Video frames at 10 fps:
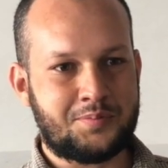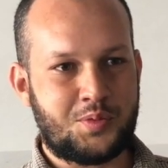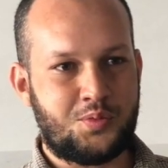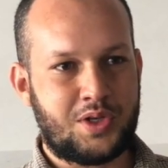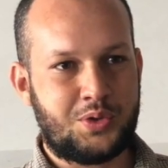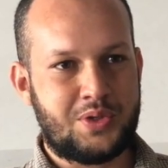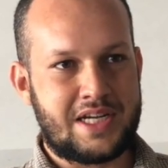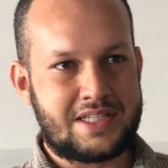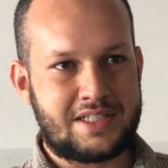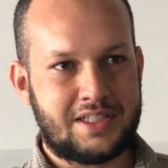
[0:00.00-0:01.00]
What could I
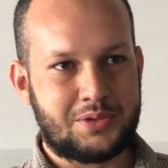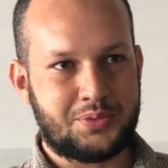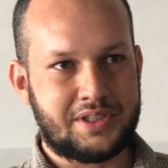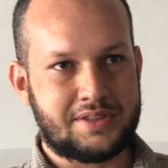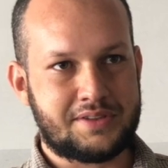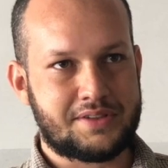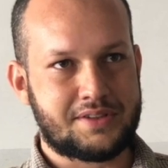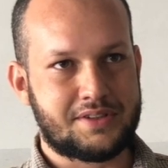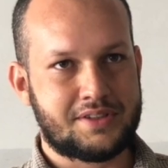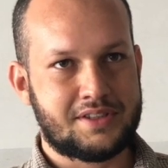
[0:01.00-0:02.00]
start with?